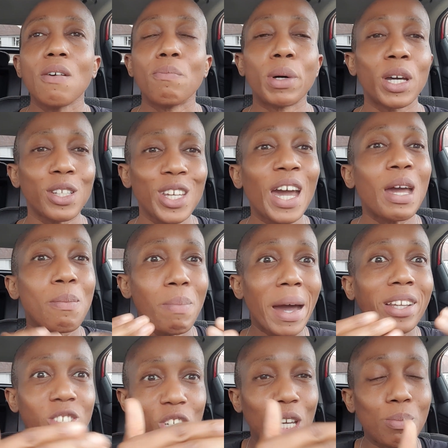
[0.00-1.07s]
But yeah,
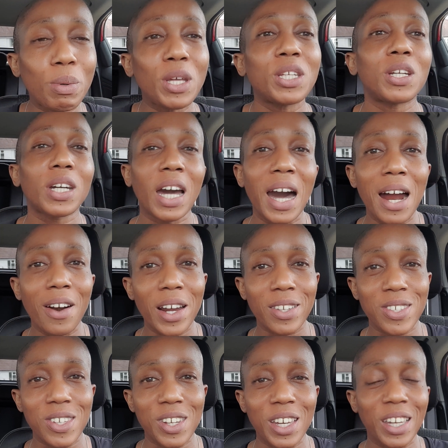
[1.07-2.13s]
imagine being in a car
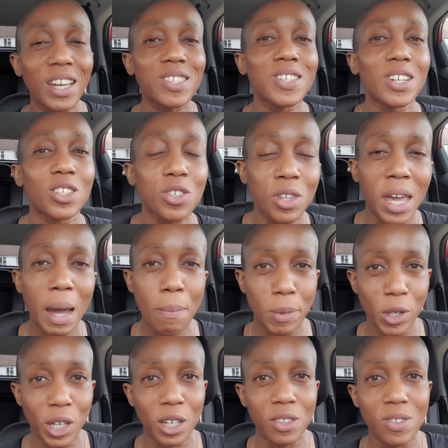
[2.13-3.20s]
accident, getting into the
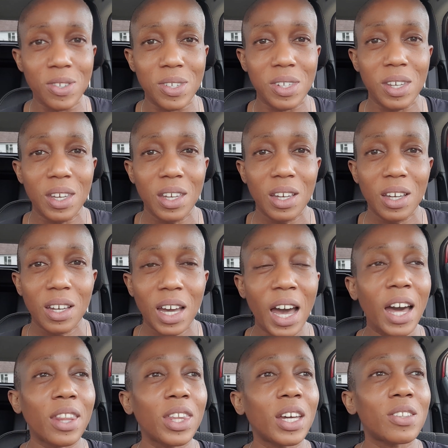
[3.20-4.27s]
ambulance
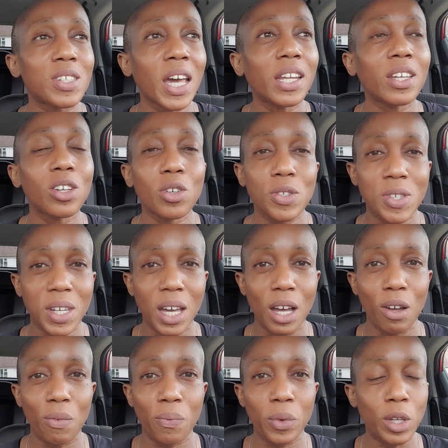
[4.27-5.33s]
and then telling
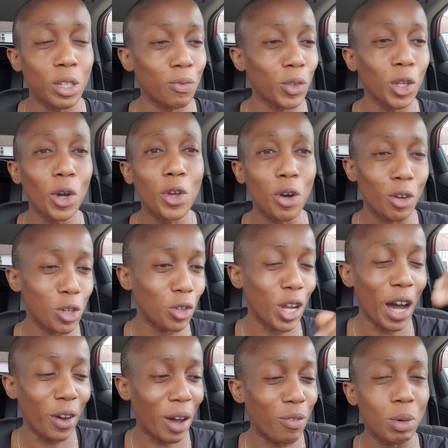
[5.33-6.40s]
yourself, even though you're, you
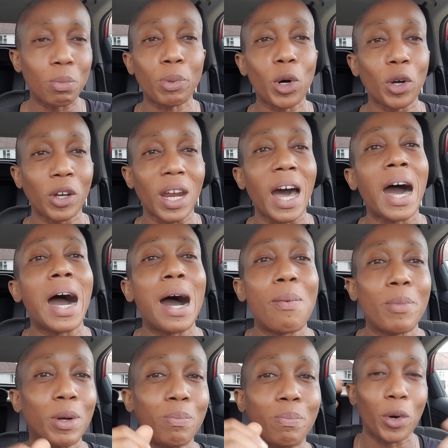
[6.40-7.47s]
now have a broken
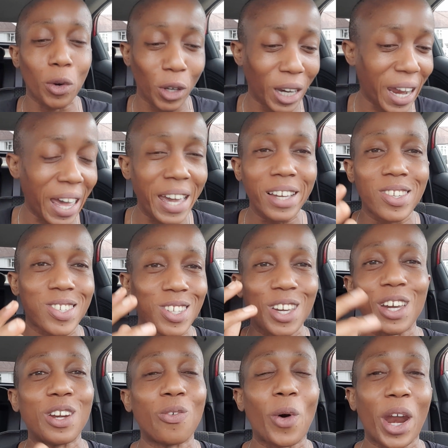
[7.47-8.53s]
arm broken legs
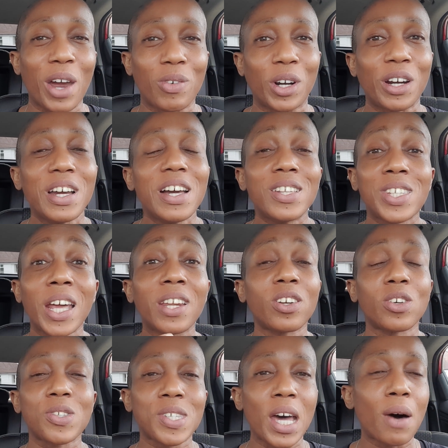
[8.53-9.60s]
and whatever,
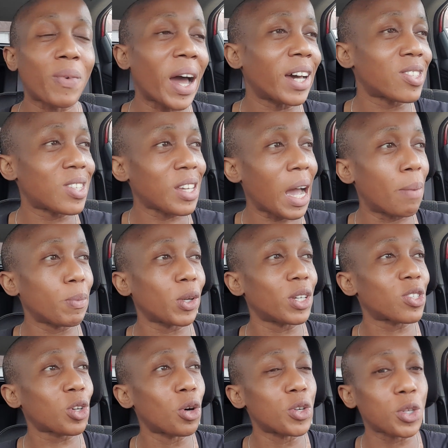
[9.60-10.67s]
telling yourself as the
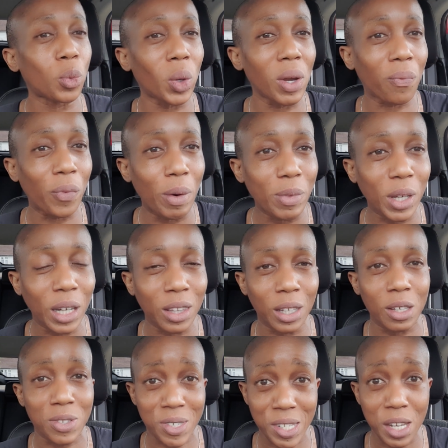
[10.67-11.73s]
ambulance goes away from the,
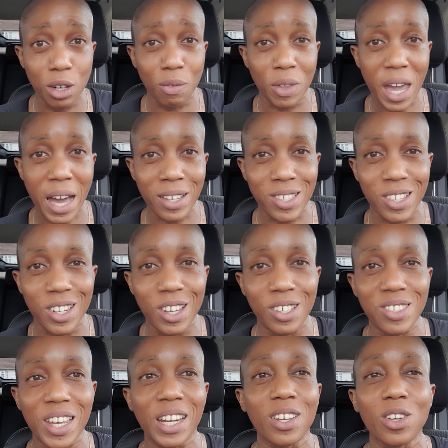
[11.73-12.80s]
the scene of the
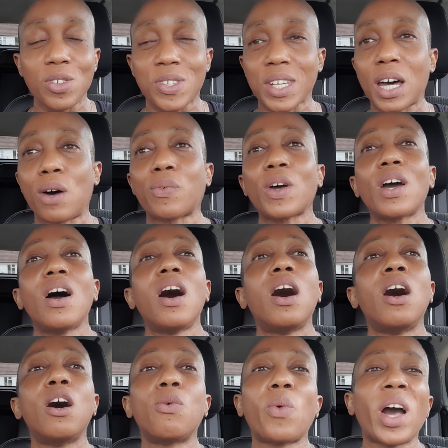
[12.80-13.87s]
accident, telling yourself,
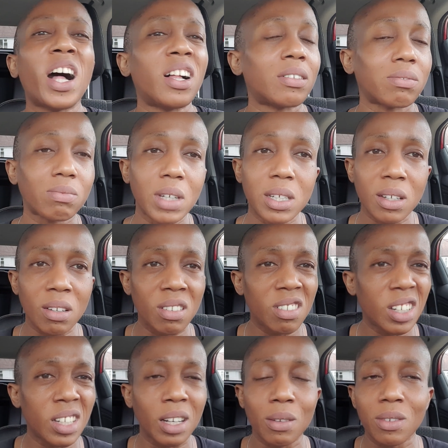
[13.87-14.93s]
oh, well,
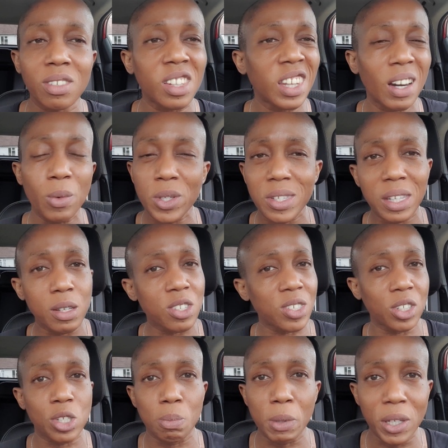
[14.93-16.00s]
uh, that wasn't
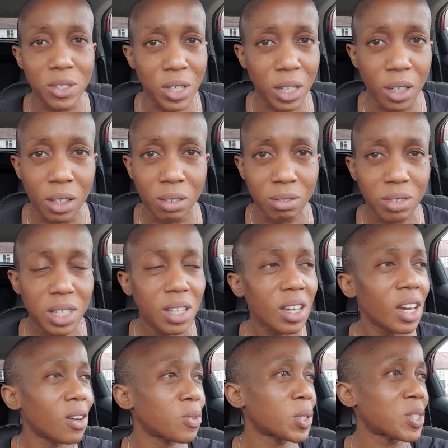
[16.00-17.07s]
such a big deal.
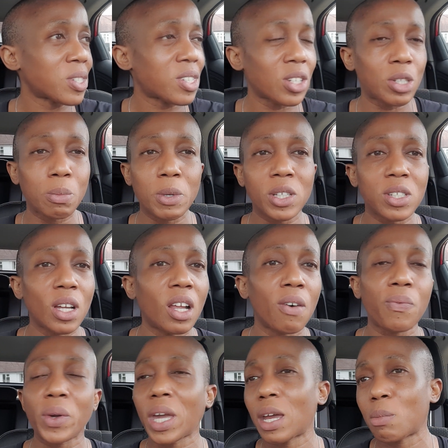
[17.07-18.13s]
It wasn't such a big deal.
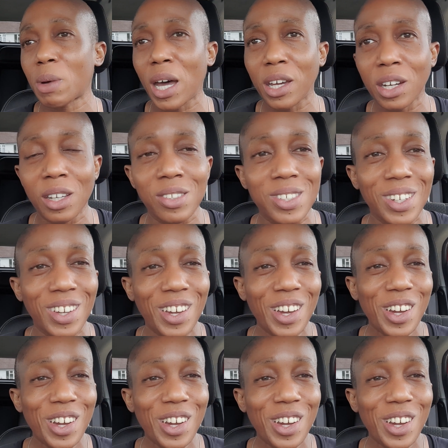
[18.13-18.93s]
I'll forget about it.